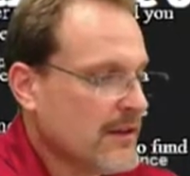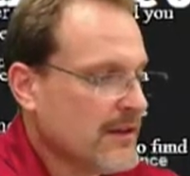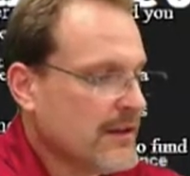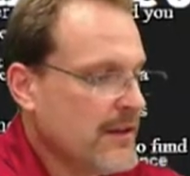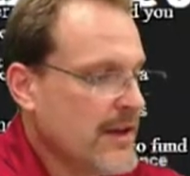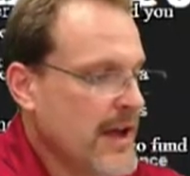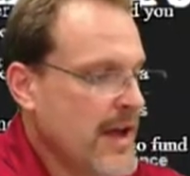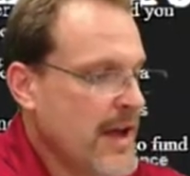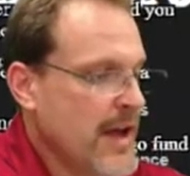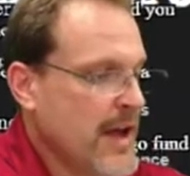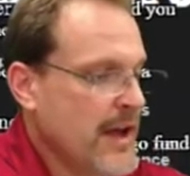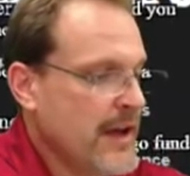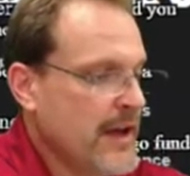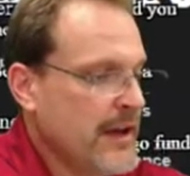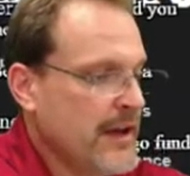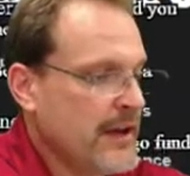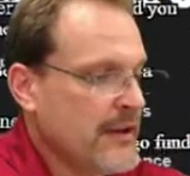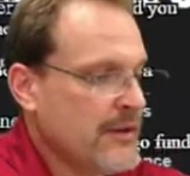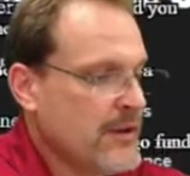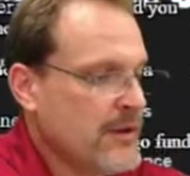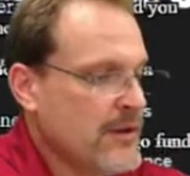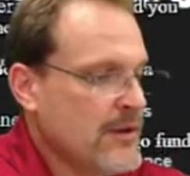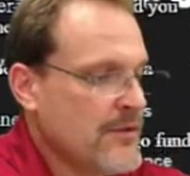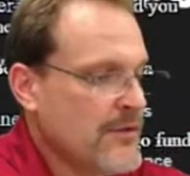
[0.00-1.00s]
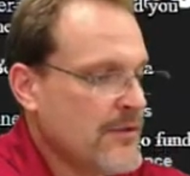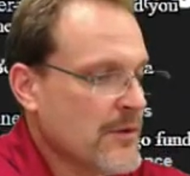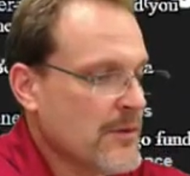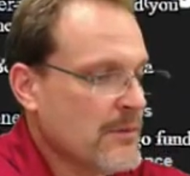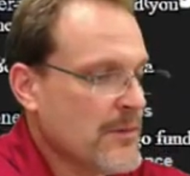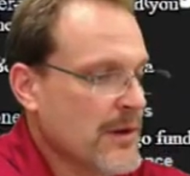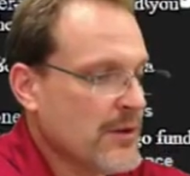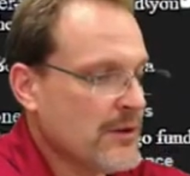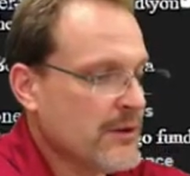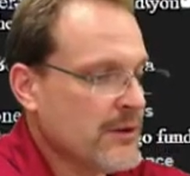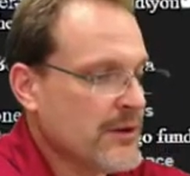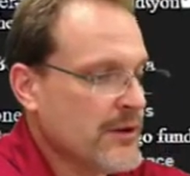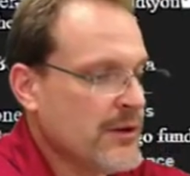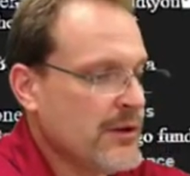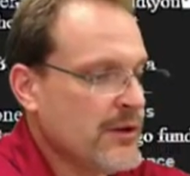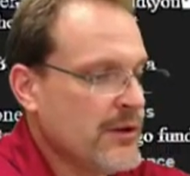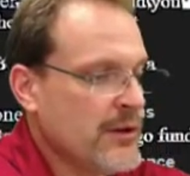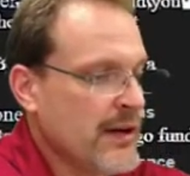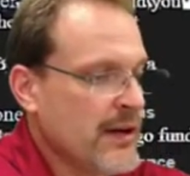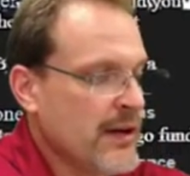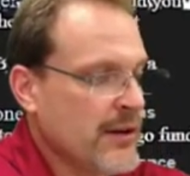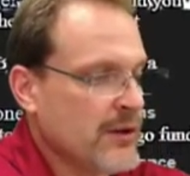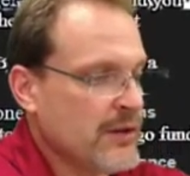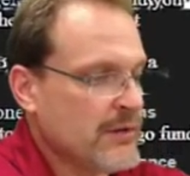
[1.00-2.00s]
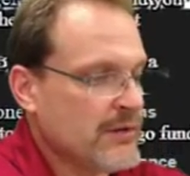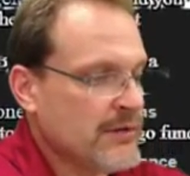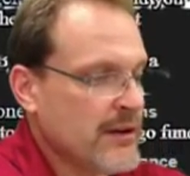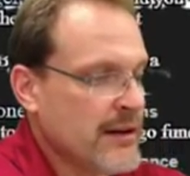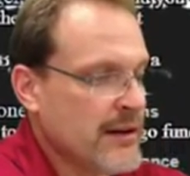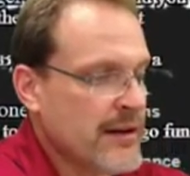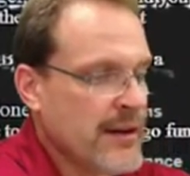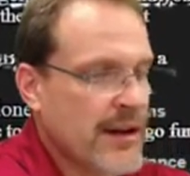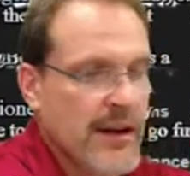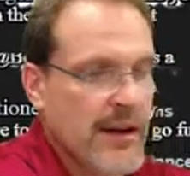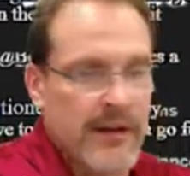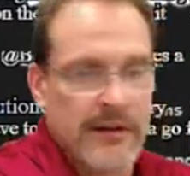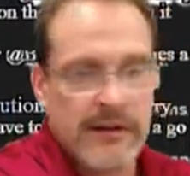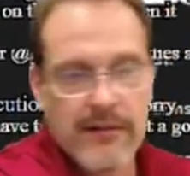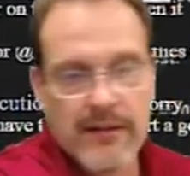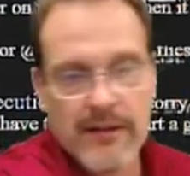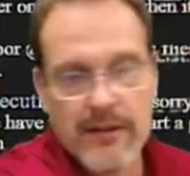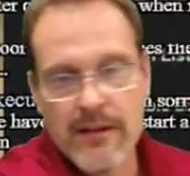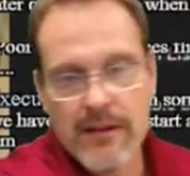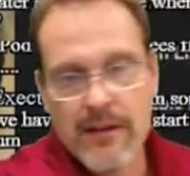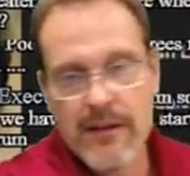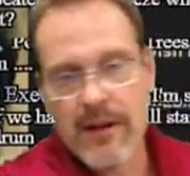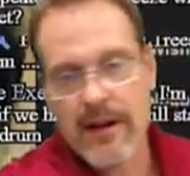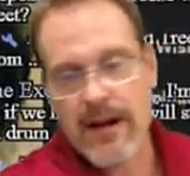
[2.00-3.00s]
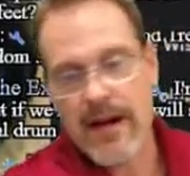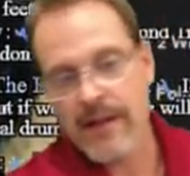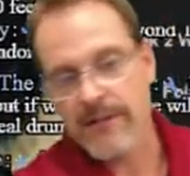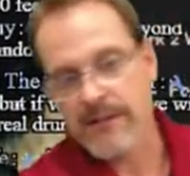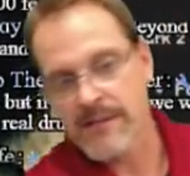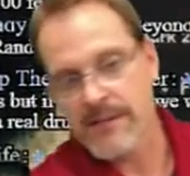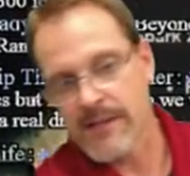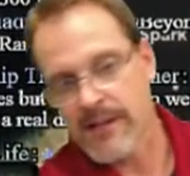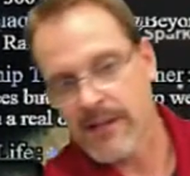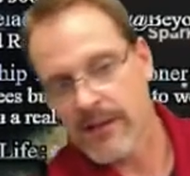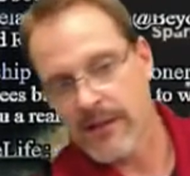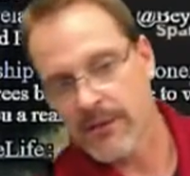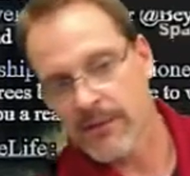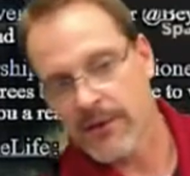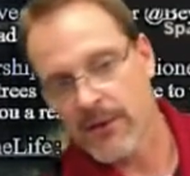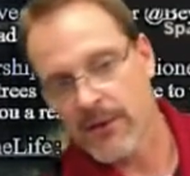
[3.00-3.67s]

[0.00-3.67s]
hey, new from Elder Hugo. All right. I haven't seen him in a